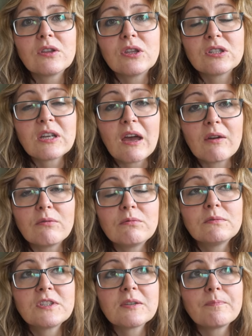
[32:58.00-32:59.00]
the
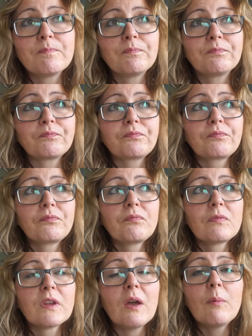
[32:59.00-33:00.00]
towns.
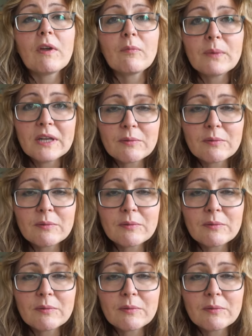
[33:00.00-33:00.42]
We haven't been